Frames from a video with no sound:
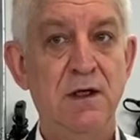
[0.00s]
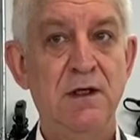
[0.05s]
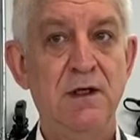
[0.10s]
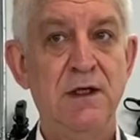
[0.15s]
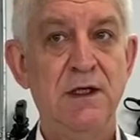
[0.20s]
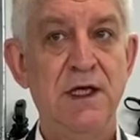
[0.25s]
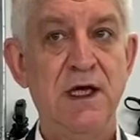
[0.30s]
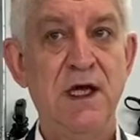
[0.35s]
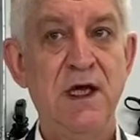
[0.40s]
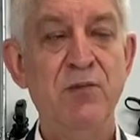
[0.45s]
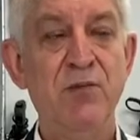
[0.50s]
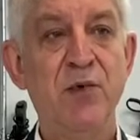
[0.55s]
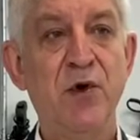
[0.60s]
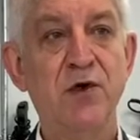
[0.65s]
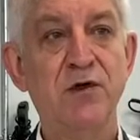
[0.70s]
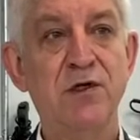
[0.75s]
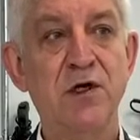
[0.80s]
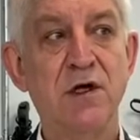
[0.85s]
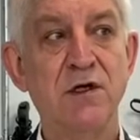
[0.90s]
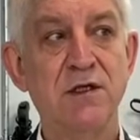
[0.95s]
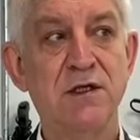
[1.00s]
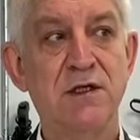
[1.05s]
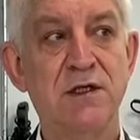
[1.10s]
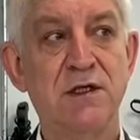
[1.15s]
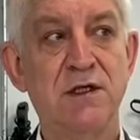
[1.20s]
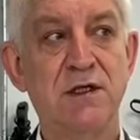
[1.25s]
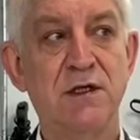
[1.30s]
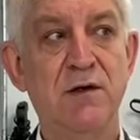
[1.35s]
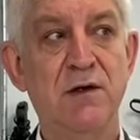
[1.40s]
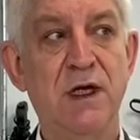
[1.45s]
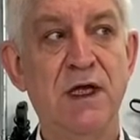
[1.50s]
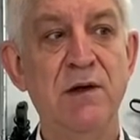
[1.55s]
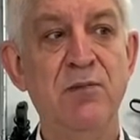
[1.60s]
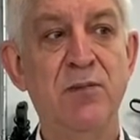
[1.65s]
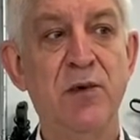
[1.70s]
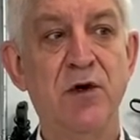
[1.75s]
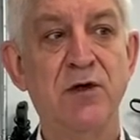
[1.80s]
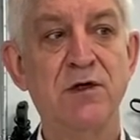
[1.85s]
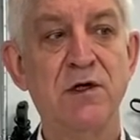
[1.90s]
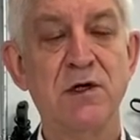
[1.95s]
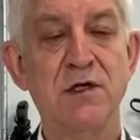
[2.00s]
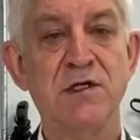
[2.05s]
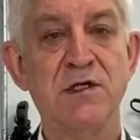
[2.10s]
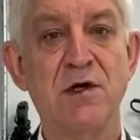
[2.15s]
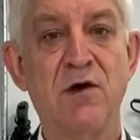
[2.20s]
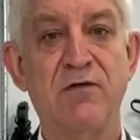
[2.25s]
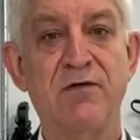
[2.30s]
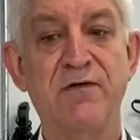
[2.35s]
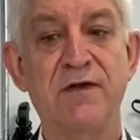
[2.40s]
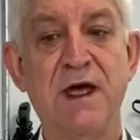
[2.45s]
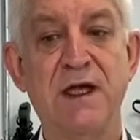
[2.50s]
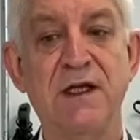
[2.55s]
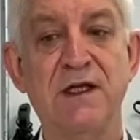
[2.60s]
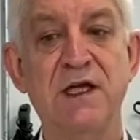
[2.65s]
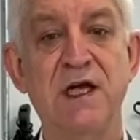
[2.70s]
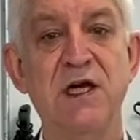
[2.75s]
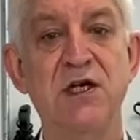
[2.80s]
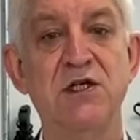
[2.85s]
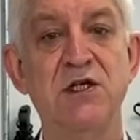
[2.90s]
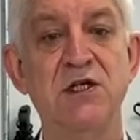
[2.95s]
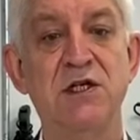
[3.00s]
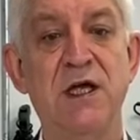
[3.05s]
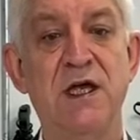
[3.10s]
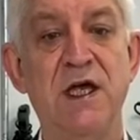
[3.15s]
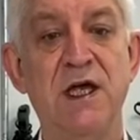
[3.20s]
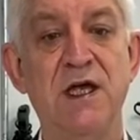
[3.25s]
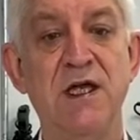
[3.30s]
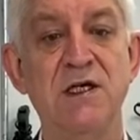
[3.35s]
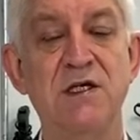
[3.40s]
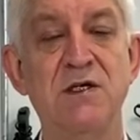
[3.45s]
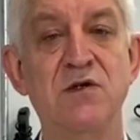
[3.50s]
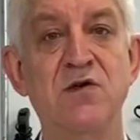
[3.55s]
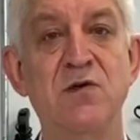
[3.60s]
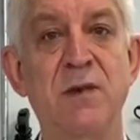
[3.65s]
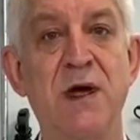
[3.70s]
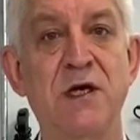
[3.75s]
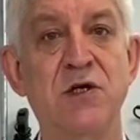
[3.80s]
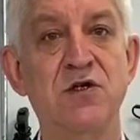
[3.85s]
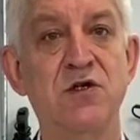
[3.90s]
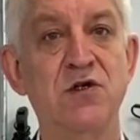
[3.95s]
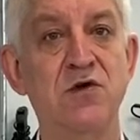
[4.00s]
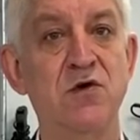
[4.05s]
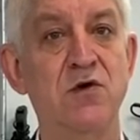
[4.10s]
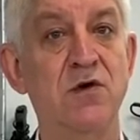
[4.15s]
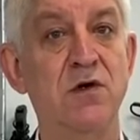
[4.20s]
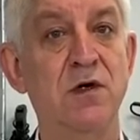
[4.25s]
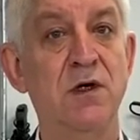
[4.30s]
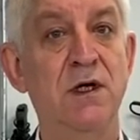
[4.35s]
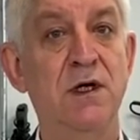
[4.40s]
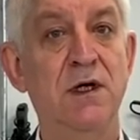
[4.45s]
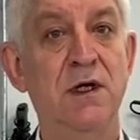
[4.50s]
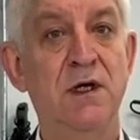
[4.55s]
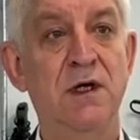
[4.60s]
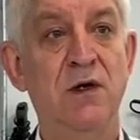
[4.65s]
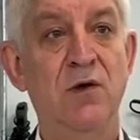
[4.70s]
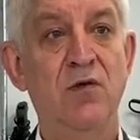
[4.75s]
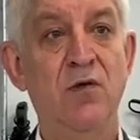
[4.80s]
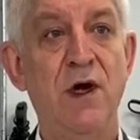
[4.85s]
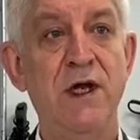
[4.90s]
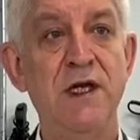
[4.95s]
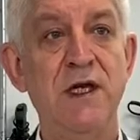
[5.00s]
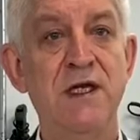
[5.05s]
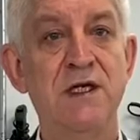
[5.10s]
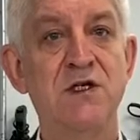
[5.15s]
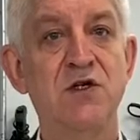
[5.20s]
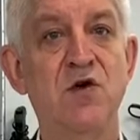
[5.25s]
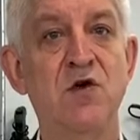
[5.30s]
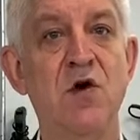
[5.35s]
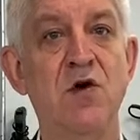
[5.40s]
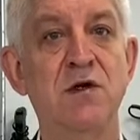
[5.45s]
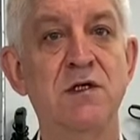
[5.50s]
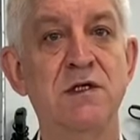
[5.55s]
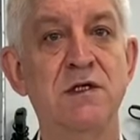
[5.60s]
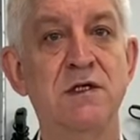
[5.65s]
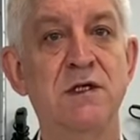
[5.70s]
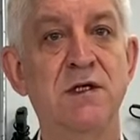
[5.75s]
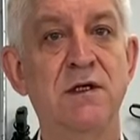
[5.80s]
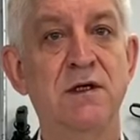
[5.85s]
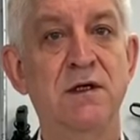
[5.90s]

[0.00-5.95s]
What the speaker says: The importance of that dish is to make sure when it's cooked,